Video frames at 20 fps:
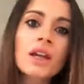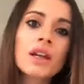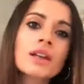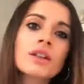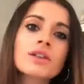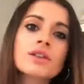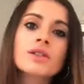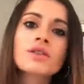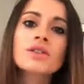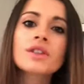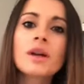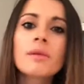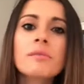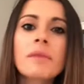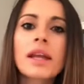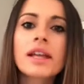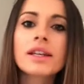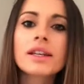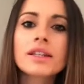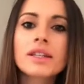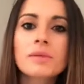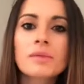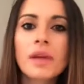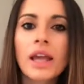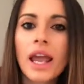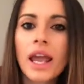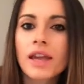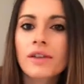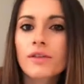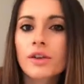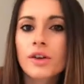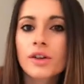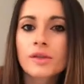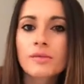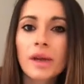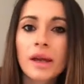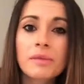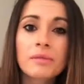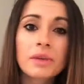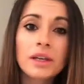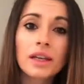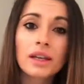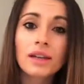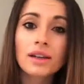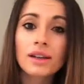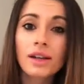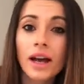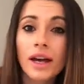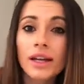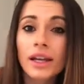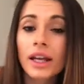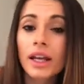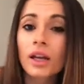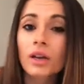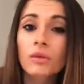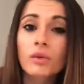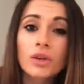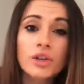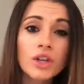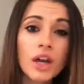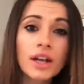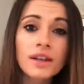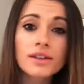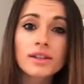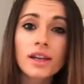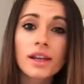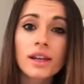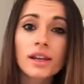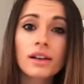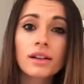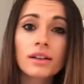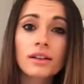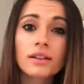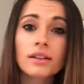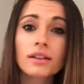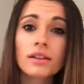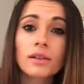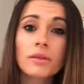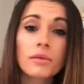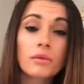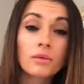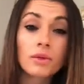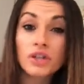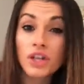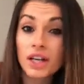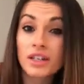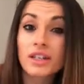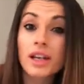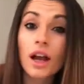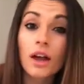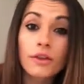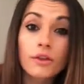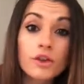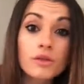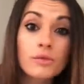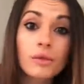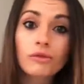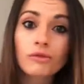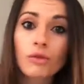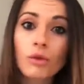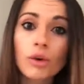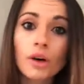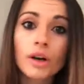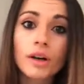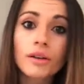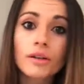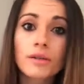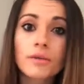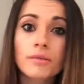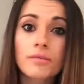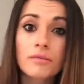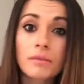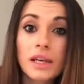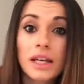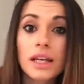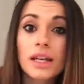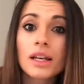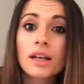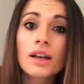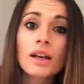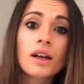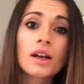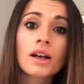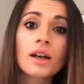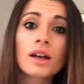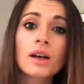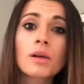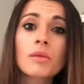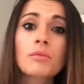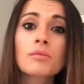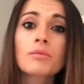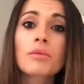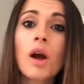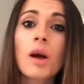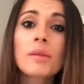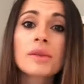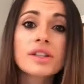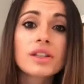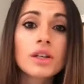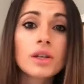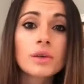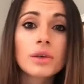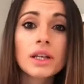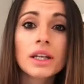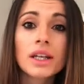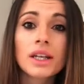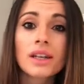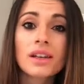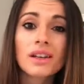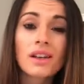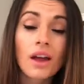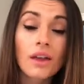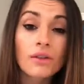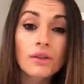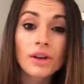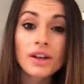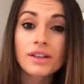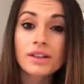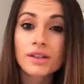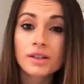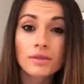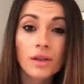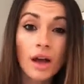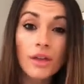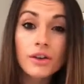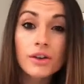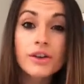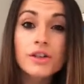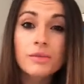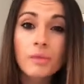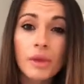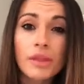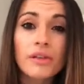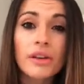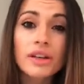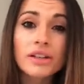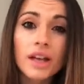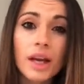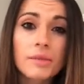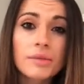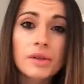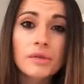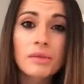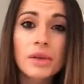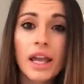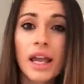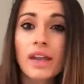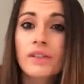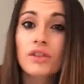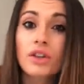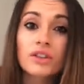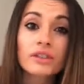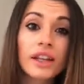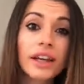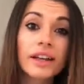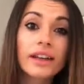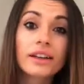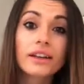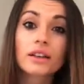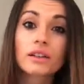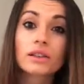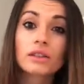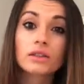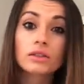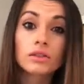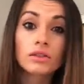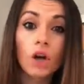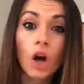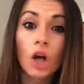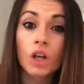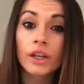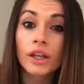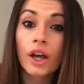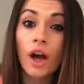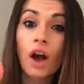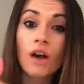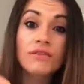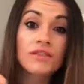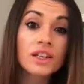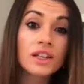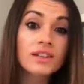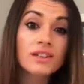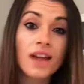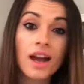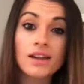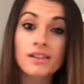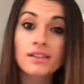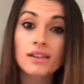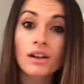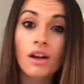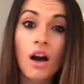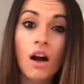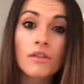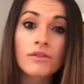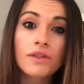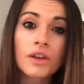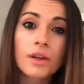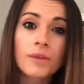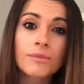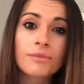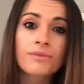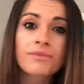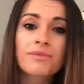So some maintenance behaviors might be cutting, rejecting others before me, promiscuity, and other smothering types of behavior like calling often, texting often.